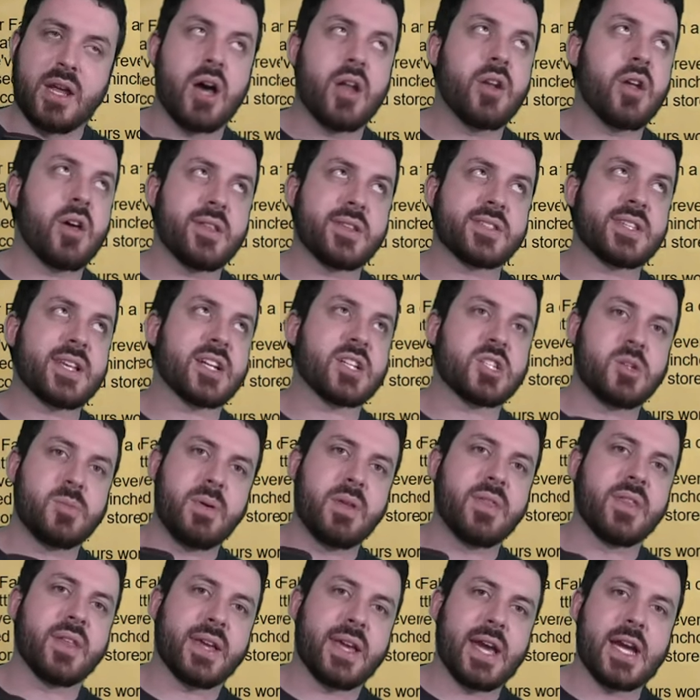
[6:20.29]
I know that's actually
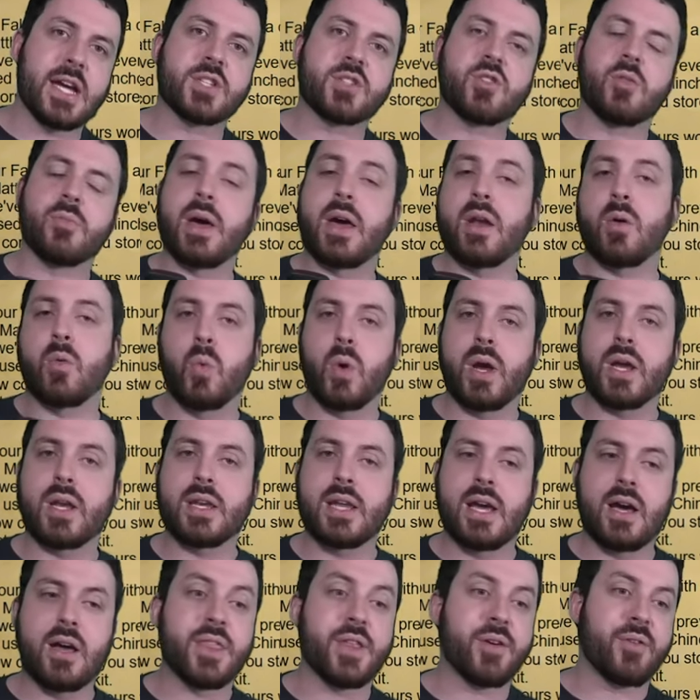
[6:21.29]
been the case for about a week
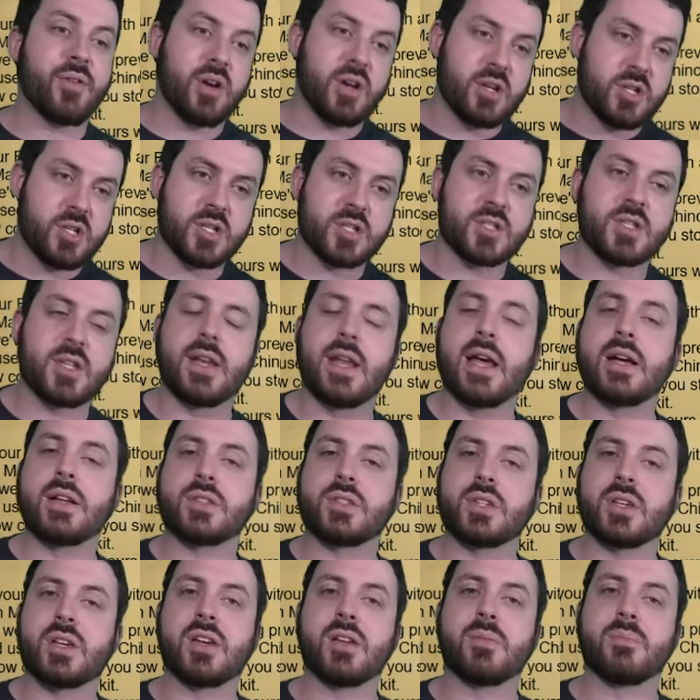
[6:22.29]
now. They're only just
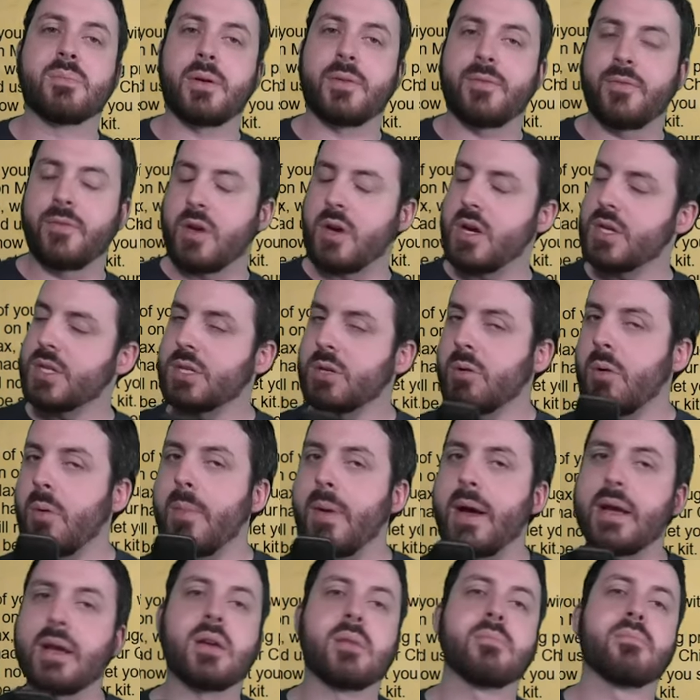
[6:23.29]
announcing it, but for those who are
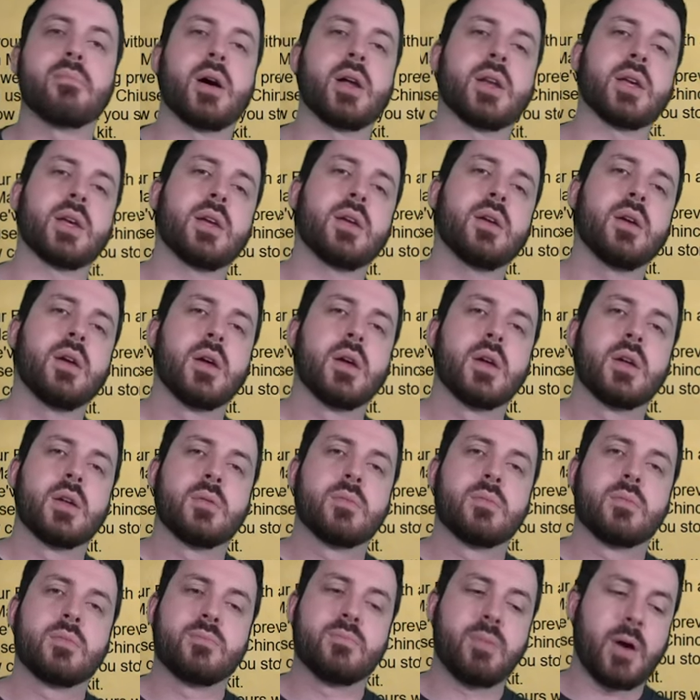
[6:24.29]
making money
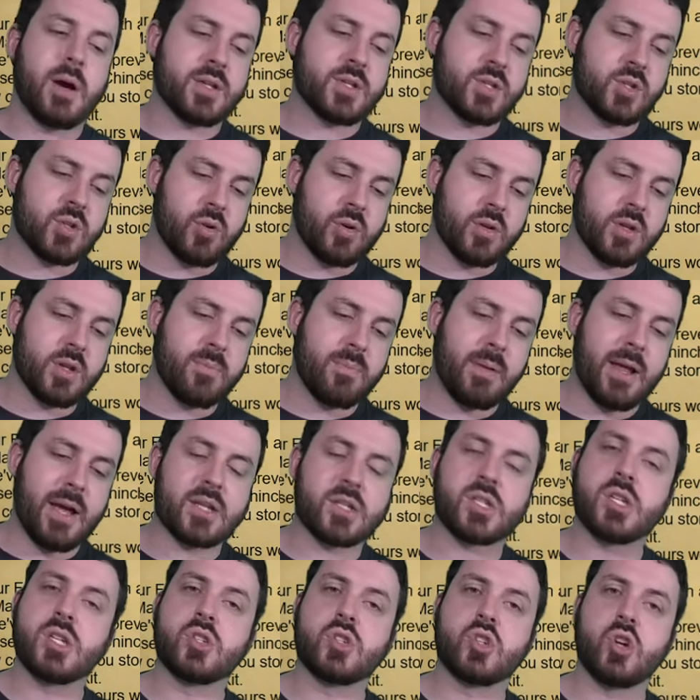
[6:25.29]
by storing the Black
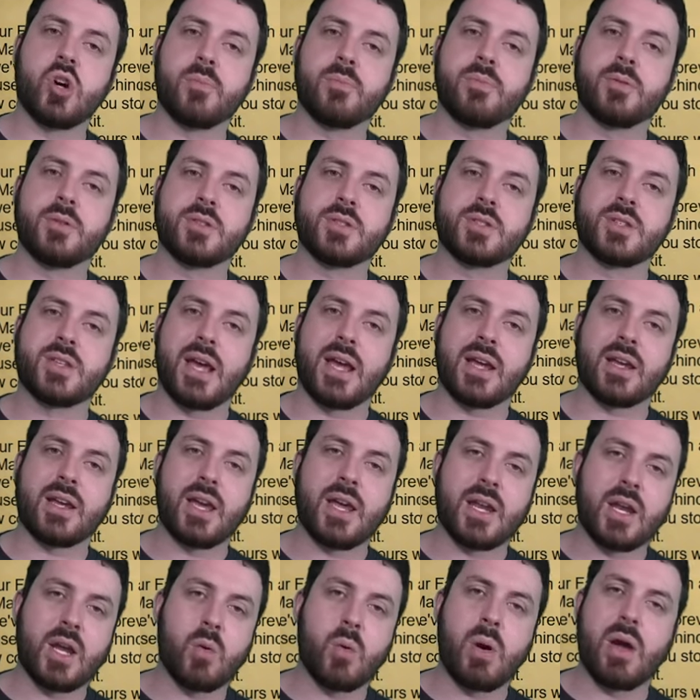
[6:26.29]
Chin Chompers and
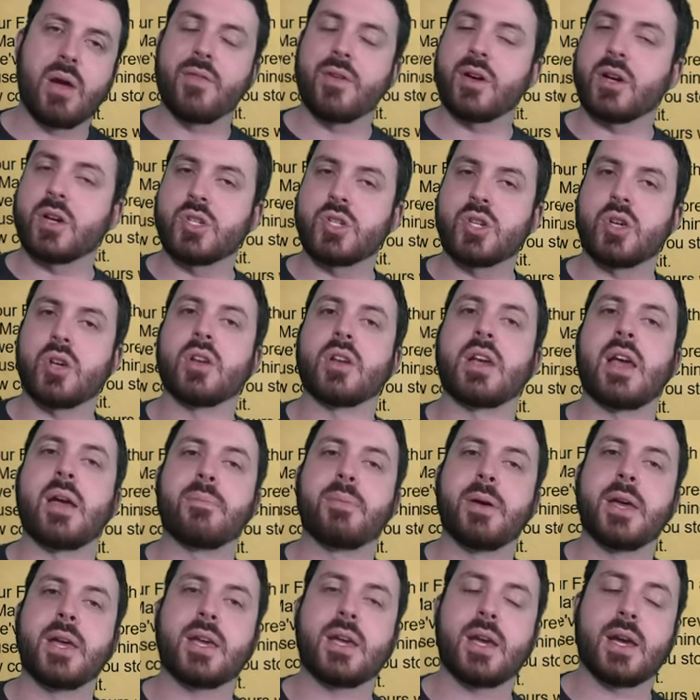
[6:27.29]
getting away with it because you couldn't get
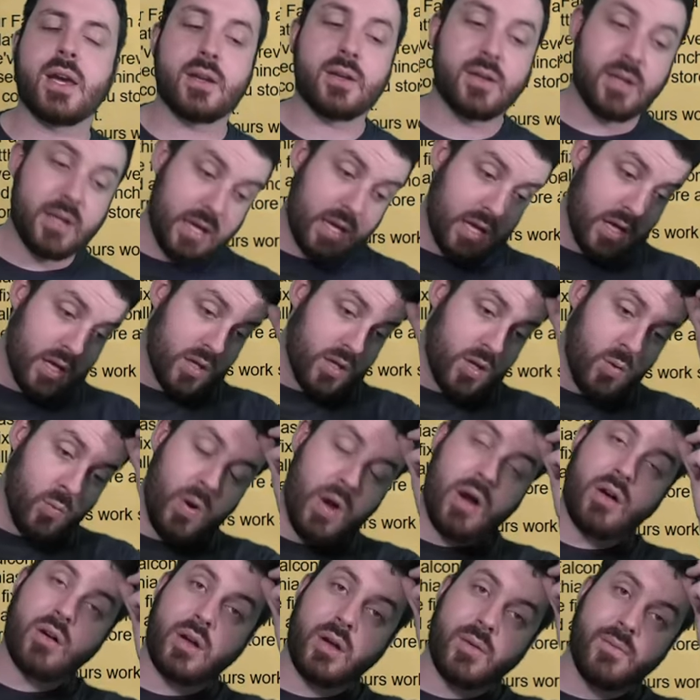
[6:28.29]
P K'd, you're
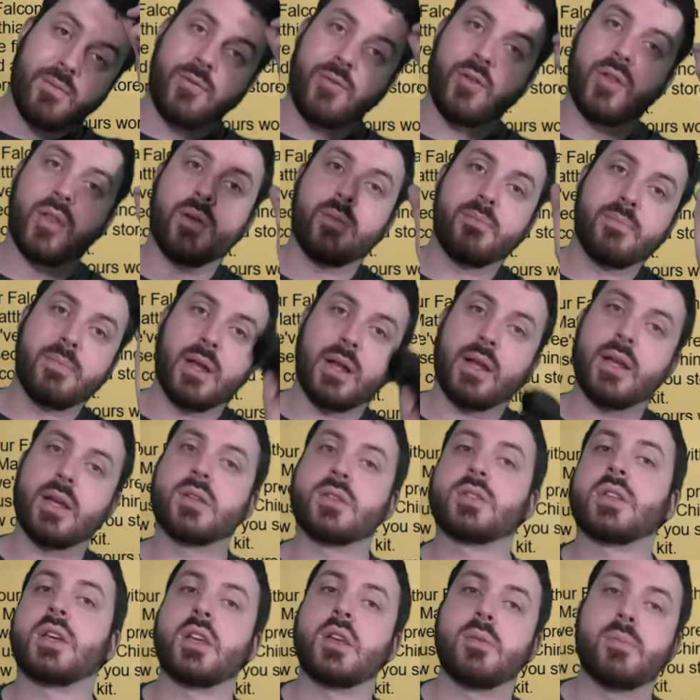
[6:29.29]
welcome for the
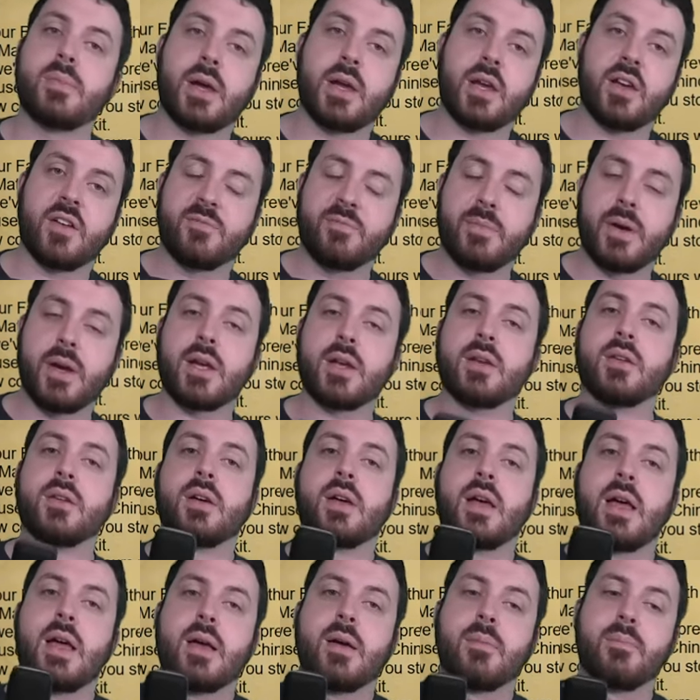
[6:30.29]
millions that you may have made,
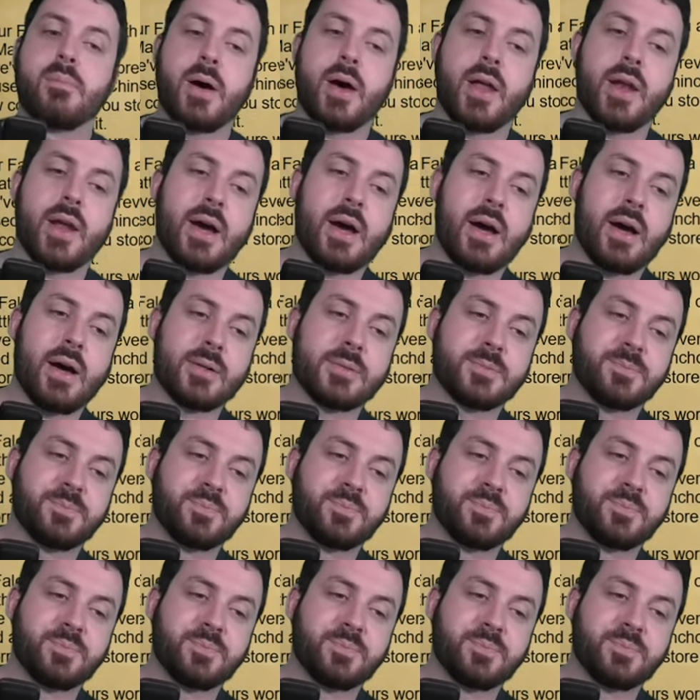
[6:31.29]
but uh...